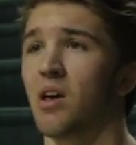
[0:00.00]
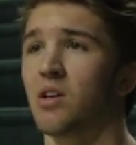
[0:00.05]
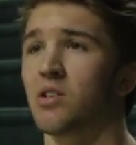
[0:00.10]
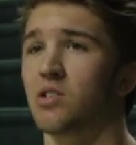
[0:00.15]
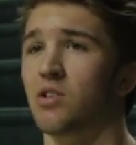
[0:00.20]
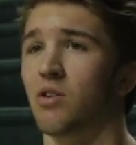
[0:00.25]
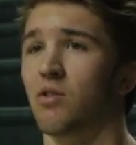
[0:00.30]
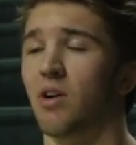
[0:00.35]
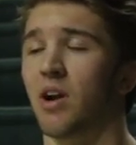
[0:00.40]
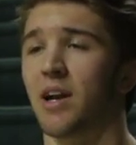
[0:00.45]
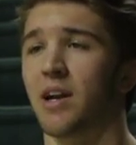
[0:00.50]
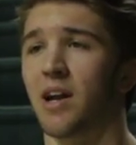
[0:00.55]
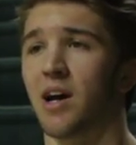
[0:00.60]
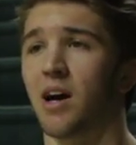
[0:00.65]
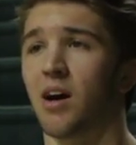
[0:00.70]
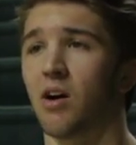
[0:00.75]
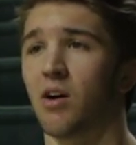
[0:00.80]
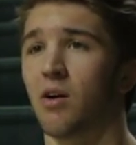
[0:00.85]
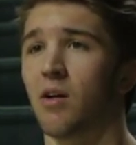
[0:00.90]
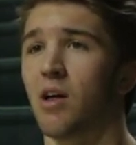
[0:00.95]
so right
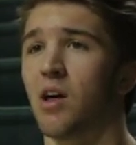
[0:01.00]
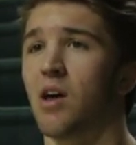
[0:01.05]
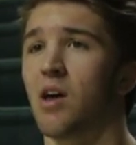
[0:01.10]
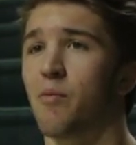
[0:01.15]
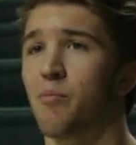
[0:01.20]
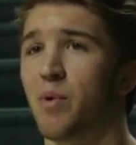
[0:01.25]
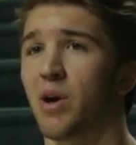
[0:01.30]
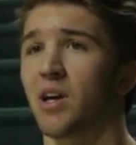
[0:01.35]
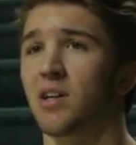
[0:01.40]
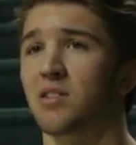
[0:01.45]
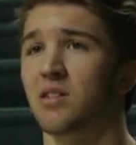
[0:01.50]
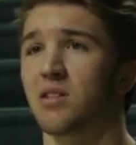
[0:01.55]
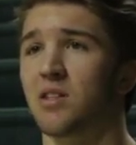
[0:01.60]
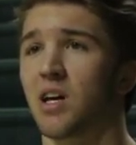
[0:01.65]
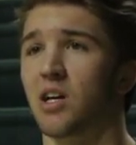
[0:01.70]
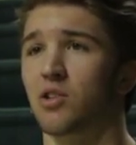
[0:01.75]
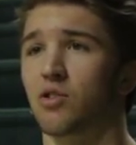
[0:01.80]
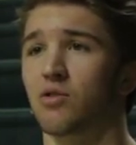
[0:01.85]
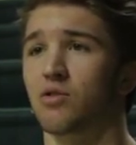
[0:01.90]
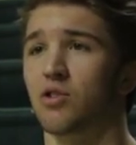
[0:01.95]
now, making it to the
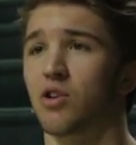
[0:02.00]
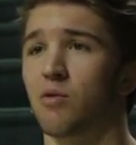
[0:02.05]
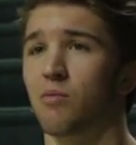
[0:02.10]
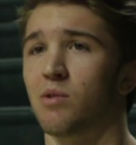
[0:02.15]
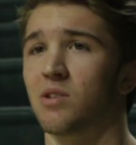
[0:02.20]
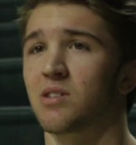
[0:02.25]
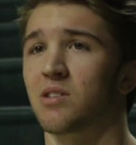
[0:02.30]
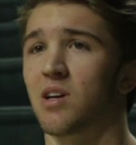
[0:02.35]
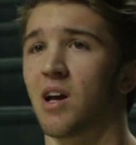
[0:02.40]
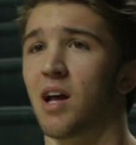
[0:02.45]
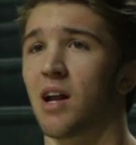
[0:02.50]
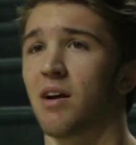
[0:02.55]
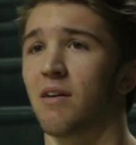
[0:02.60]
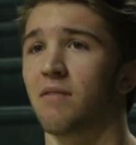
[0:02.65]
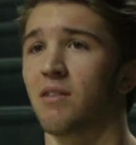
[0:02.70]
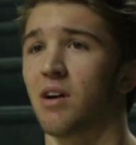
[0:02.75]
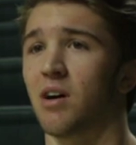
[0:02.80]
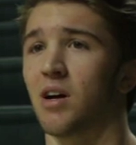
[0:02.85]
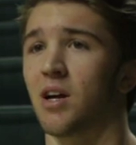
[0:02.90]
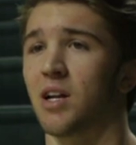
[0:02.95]
national tournament is kind
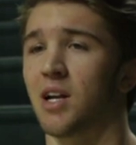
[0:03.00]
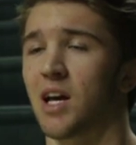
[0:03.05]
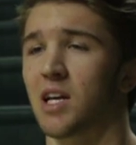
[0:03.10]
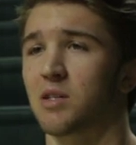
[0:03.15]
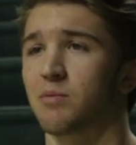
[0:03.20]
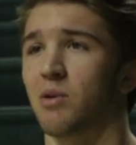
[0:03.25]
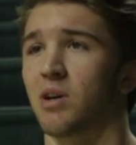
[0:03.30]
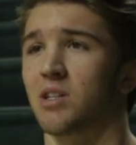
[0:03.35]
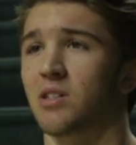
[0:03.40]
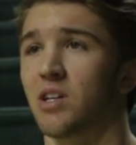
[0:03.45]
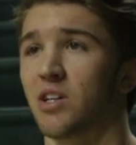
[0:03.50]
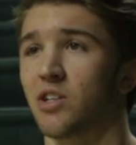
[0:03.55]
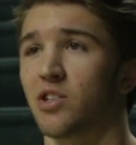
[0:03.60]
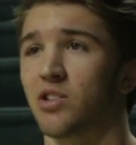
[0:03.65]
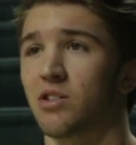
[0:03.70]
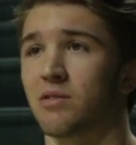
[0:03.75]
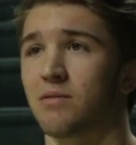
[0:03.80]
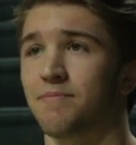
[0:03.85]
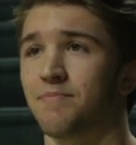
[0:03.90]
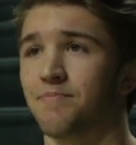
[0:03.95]
of uh, an
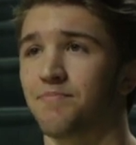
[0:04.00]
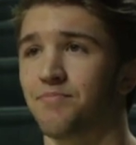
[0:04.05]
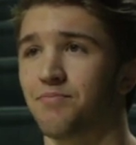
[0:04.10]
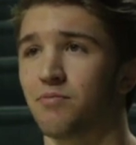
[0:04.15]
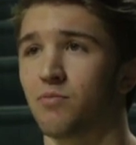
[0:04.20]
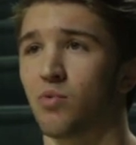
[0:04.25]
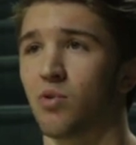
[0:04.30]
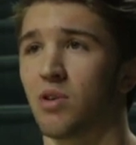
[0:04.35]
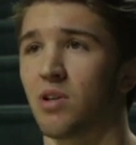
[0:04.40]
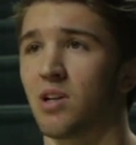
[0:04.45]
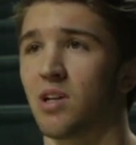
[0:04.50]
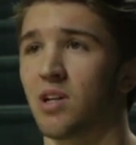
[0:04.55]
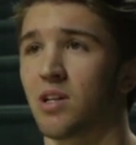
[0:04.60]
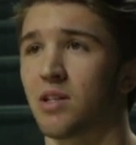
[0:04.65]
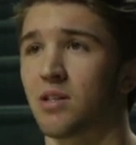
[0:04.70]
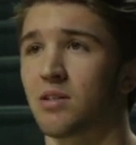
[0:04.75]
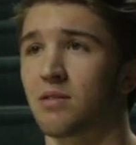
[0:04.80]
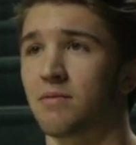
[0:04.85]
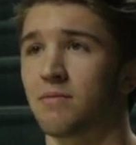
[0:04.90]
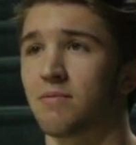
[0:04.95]
expectation more than
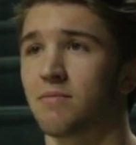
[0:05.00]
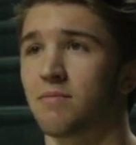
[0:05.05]
anything.